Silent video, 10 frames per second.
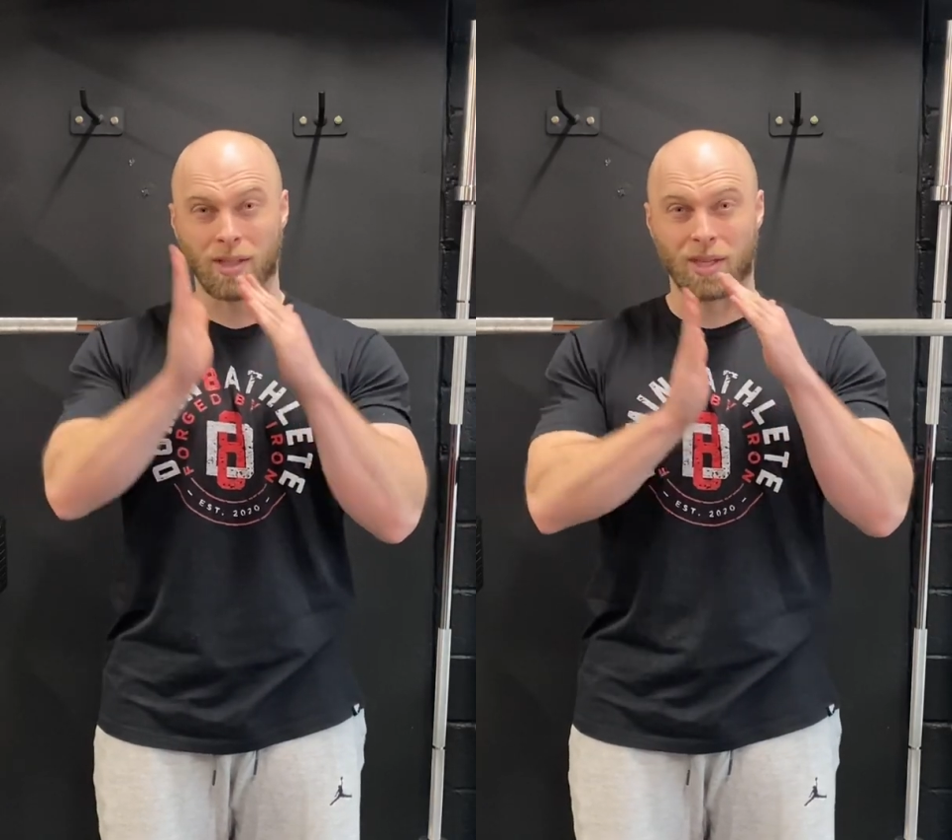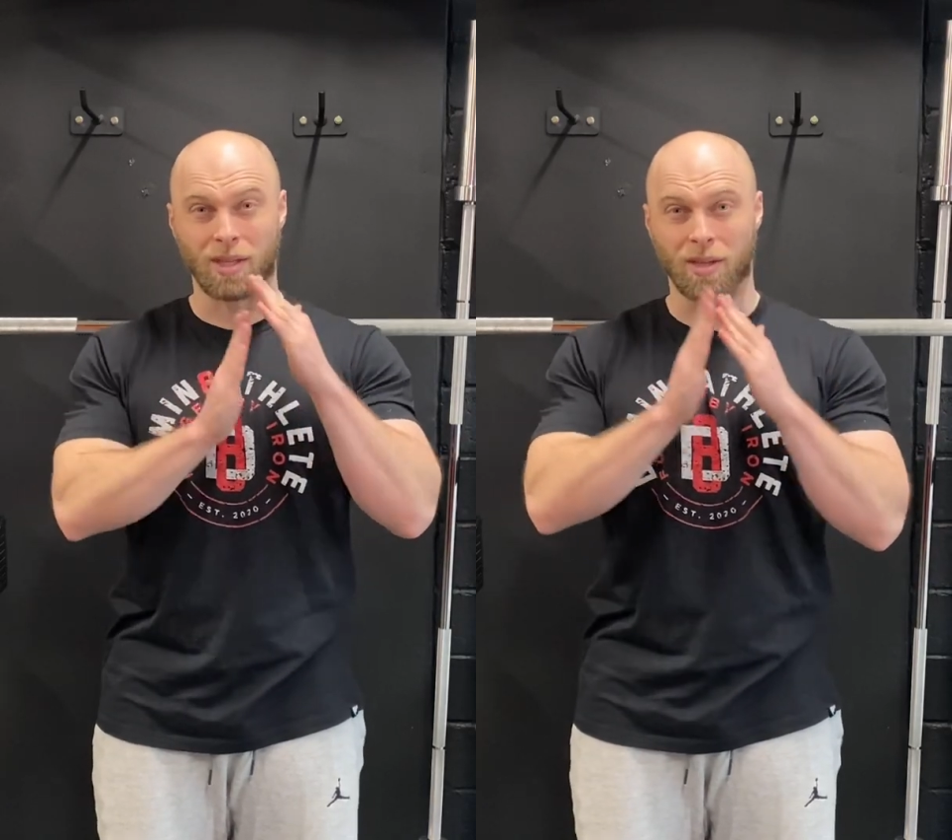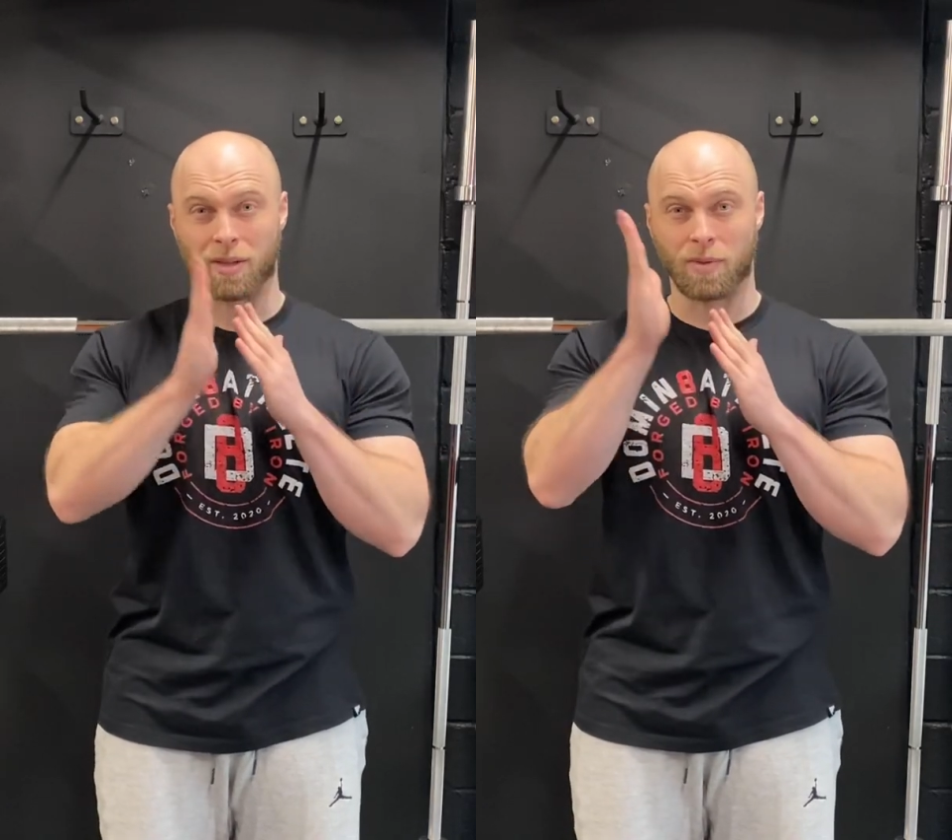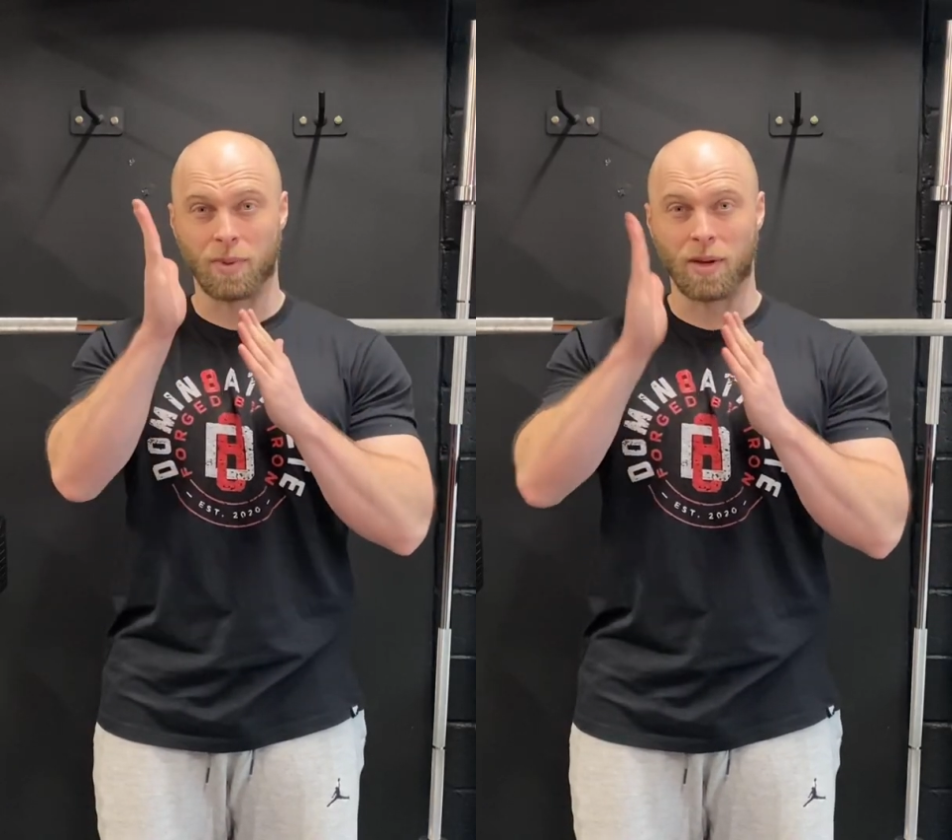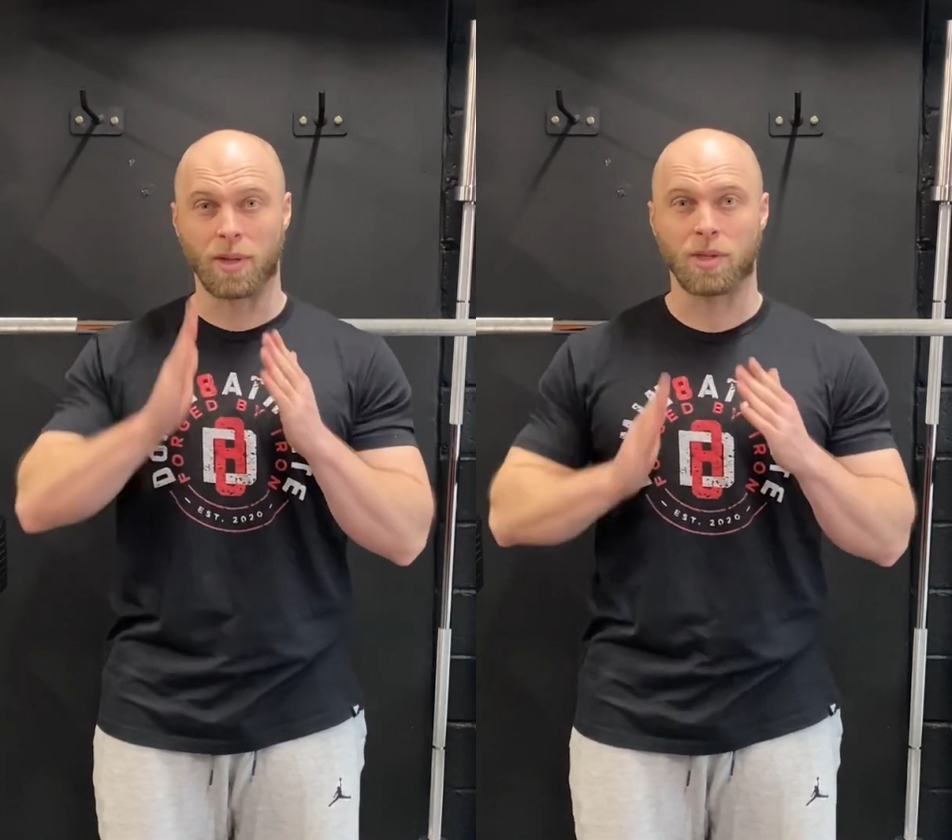to
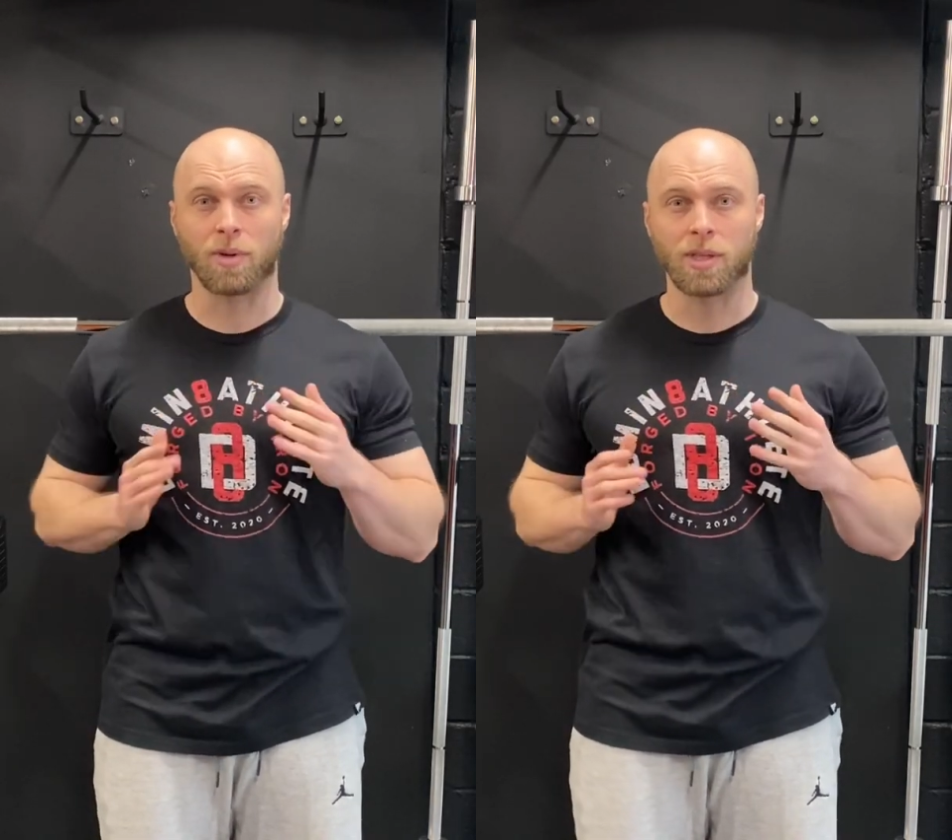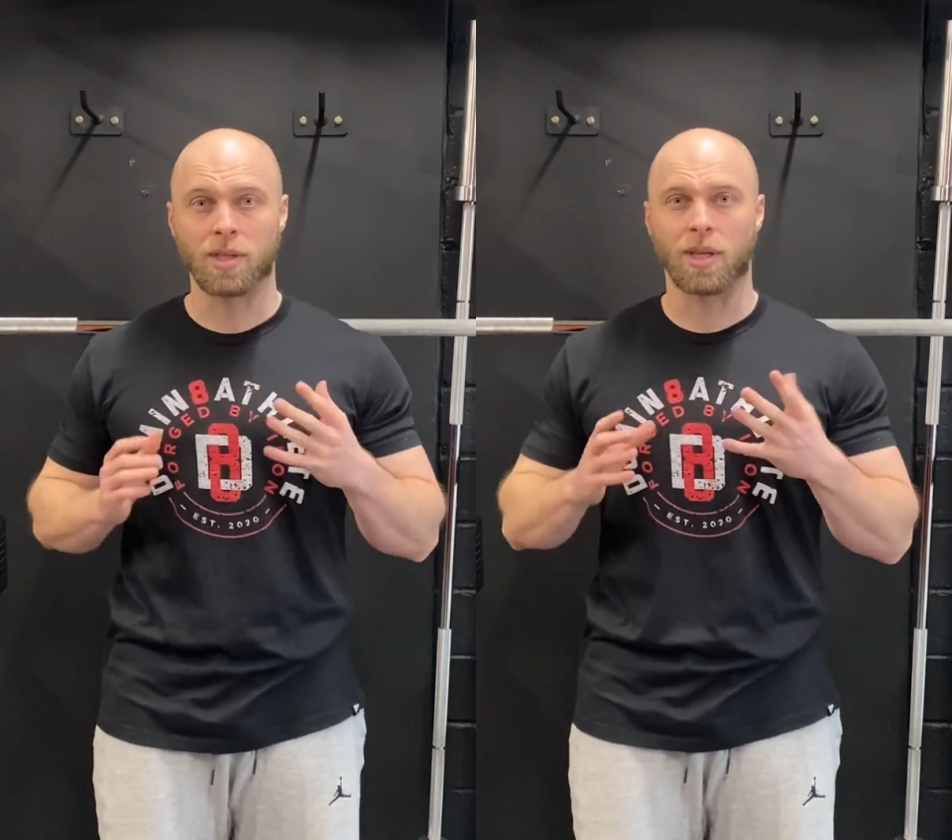be a bit twisted.